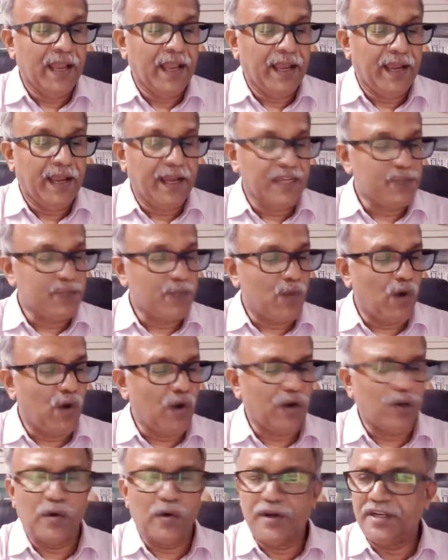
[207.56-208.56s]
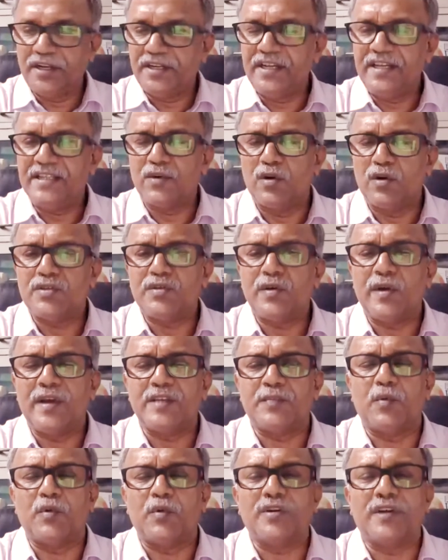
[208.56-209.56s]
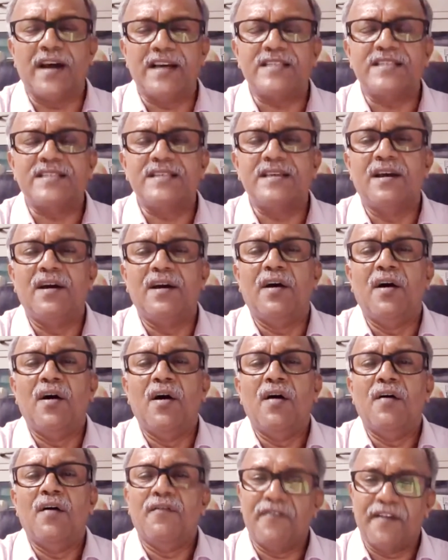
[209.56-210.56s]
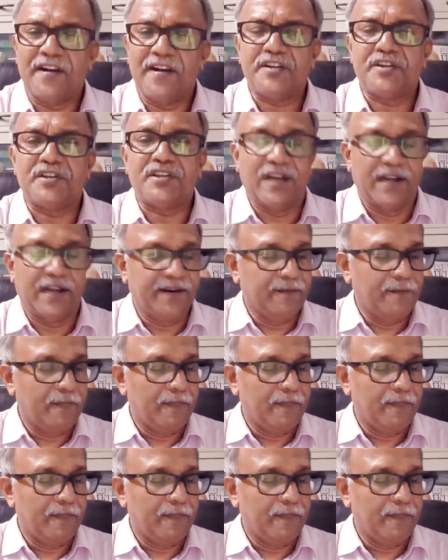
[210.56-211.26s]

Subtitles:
A small quantity is also exported as fresh chilled.